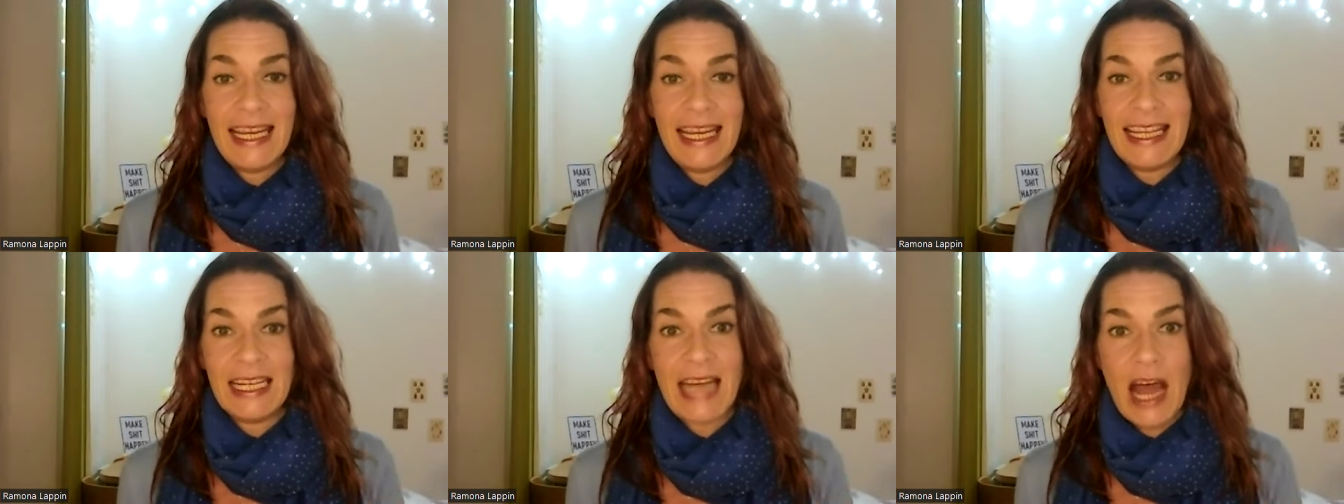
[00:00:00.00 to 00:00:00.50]

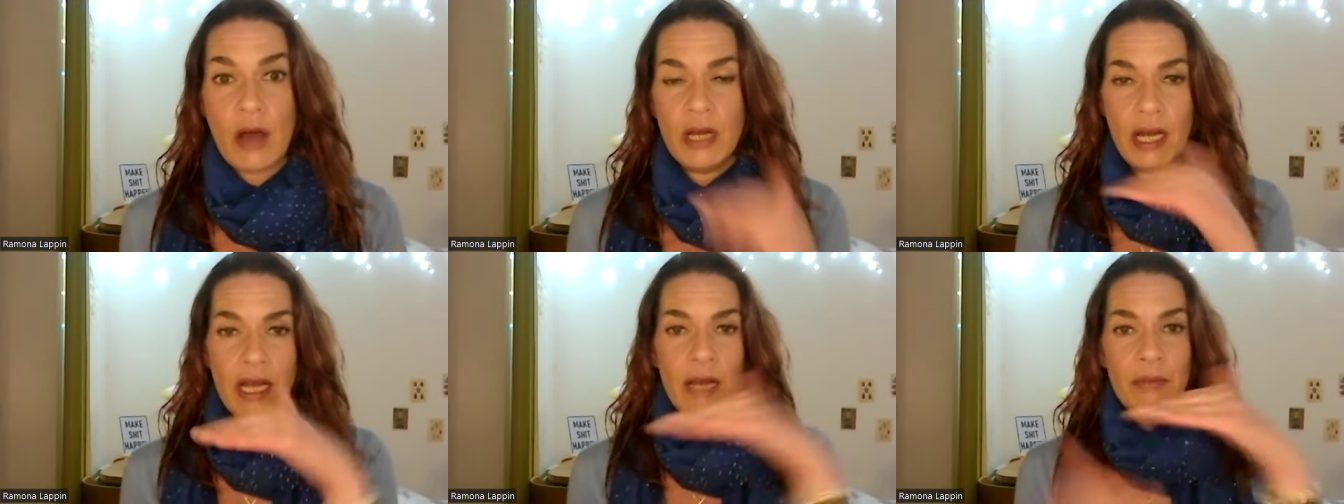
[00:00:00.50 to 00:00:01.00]
in the
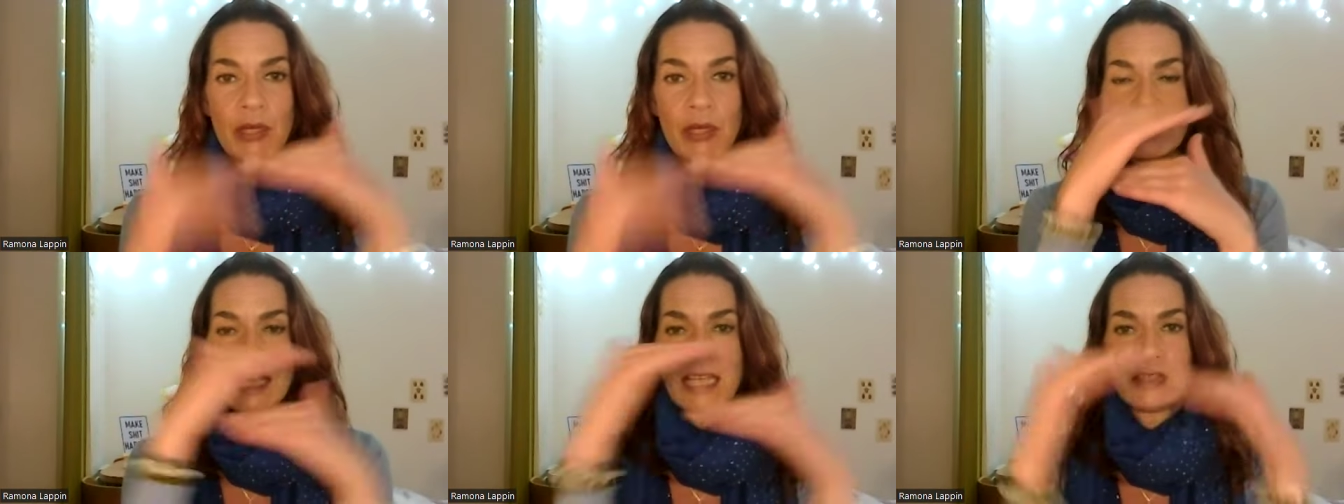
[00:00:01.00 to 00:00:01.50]
now
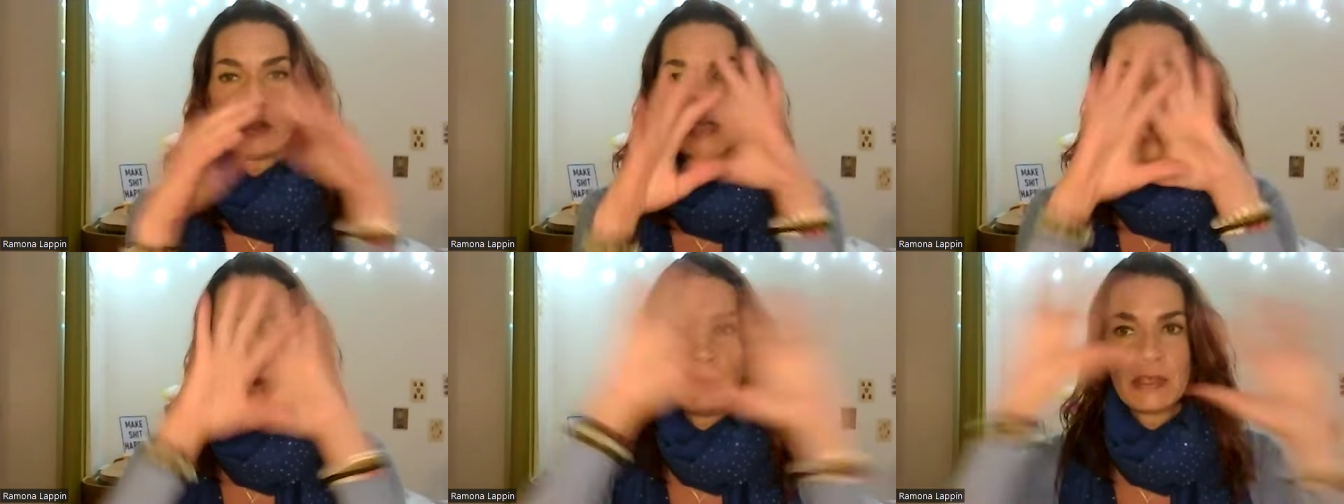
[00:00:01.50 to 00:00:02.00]
because there is
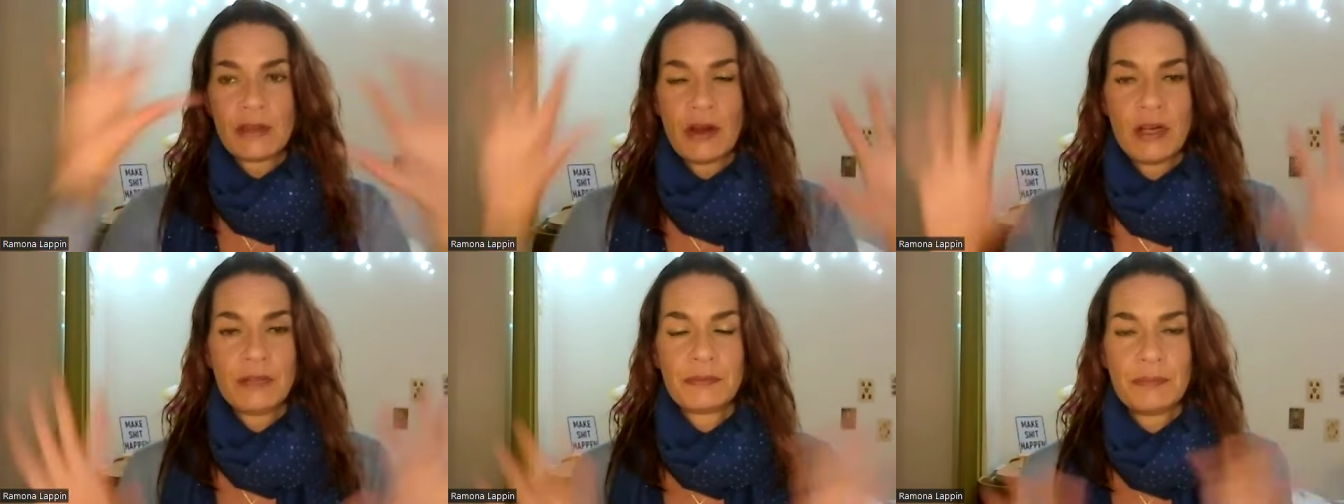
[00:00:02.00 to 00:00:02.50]
no time it's
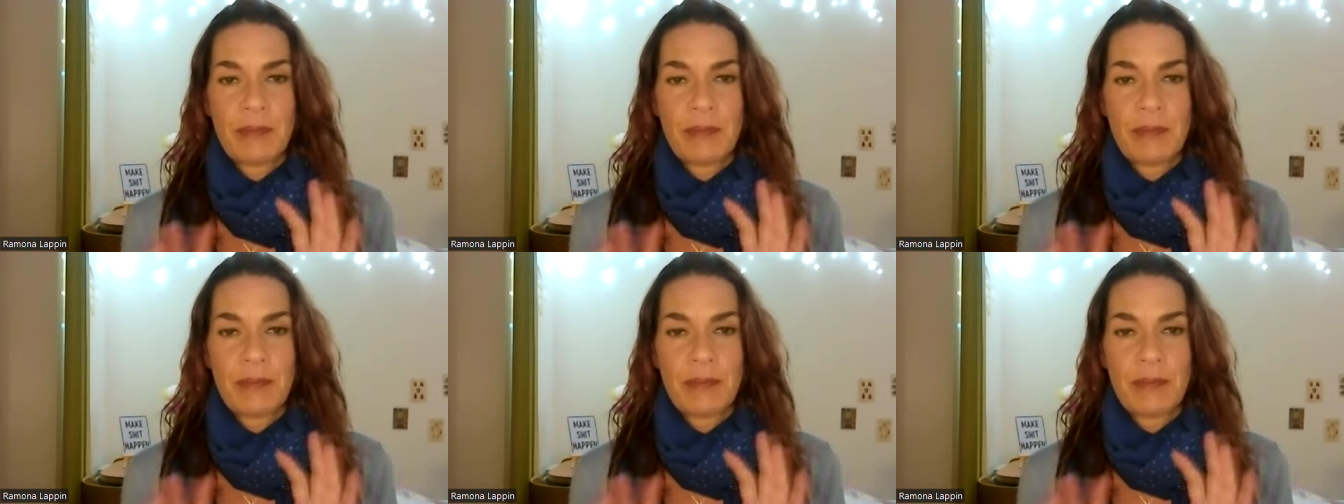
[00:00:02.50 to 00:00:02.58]
all